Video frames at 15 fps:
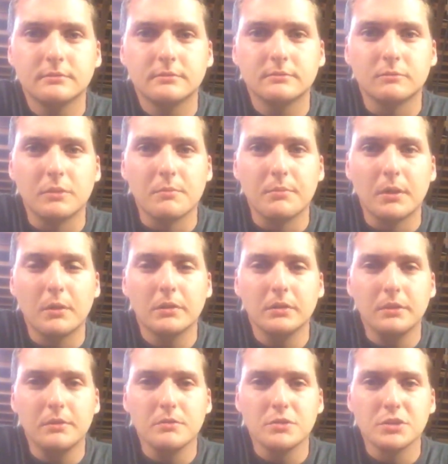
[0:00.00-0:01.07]
When Bo and
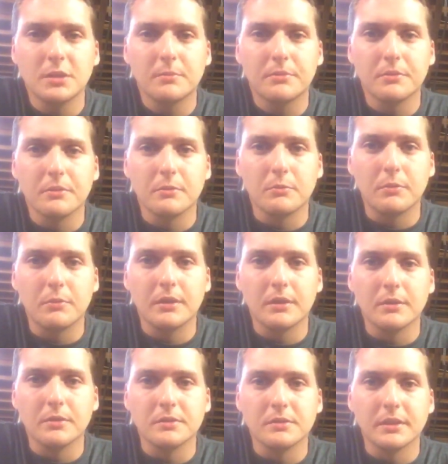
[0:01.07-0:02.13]
Luke jumped through the
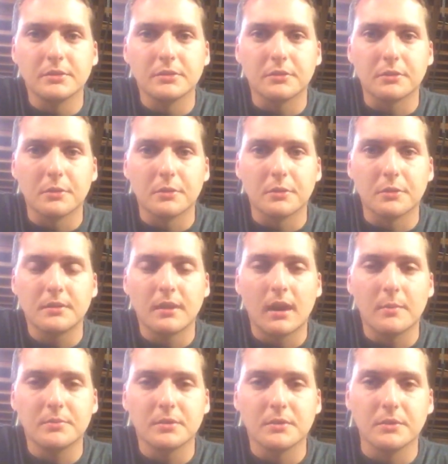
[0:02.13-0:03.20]
windows, they unscrewed the
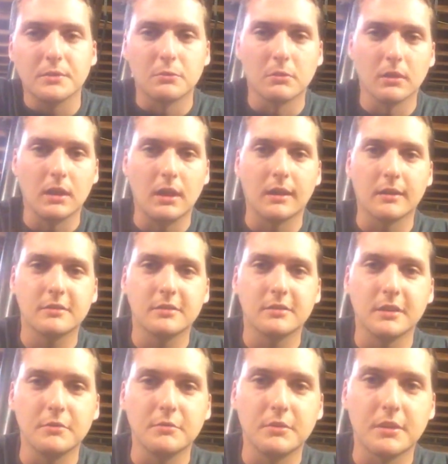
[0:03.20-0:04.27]
tops of the door locks so
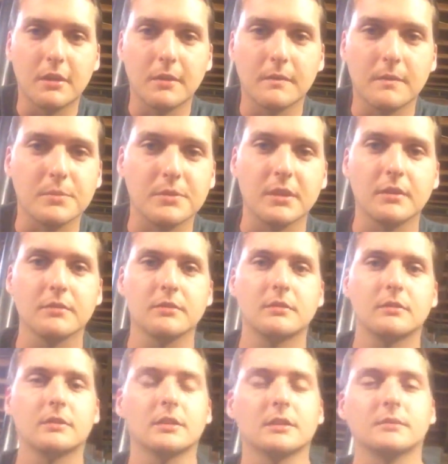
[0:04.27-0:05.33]
they wouldn't hurt themselves.
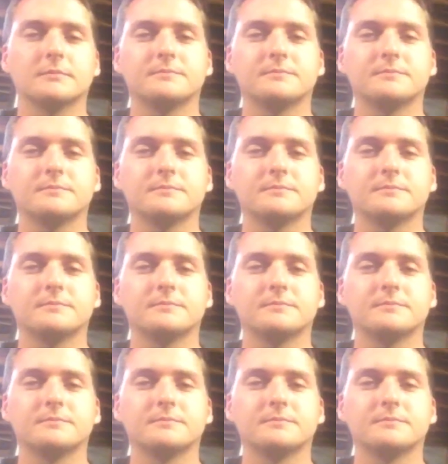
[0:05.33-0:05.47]
Huh.